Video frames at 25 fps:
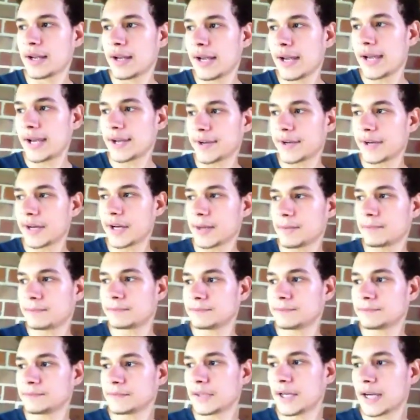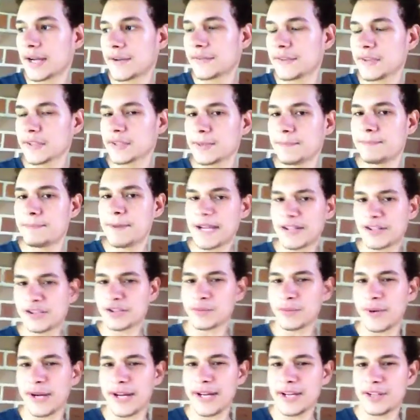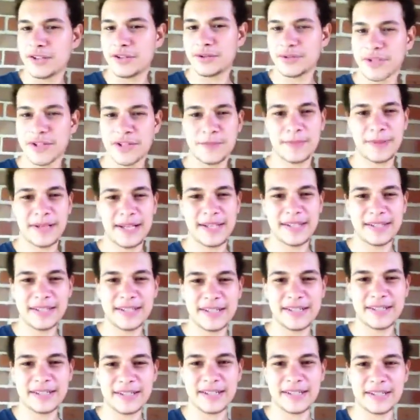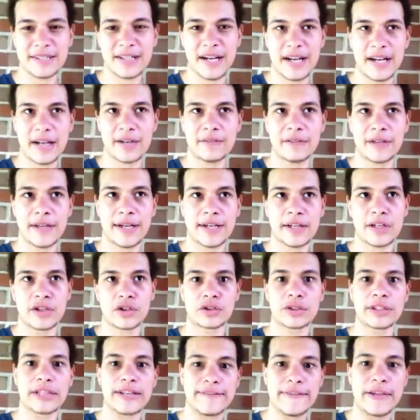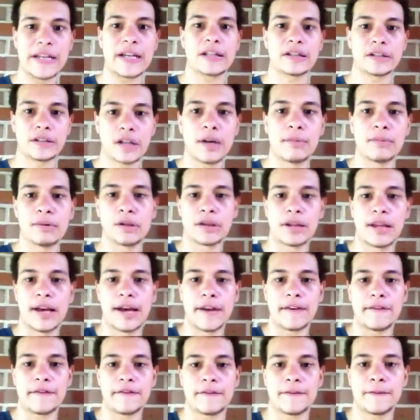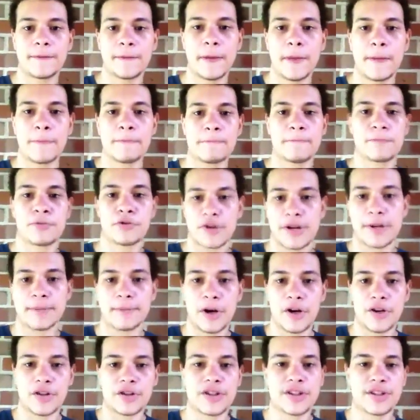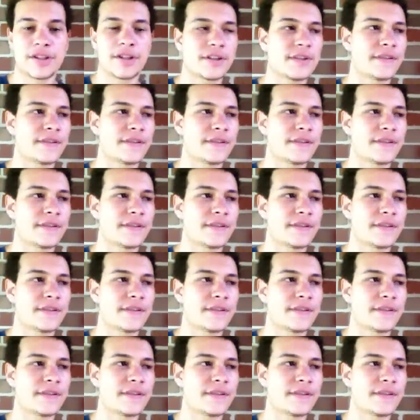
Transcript: And I think the best way to explain this is kind of like you're living a double life. Pretty much.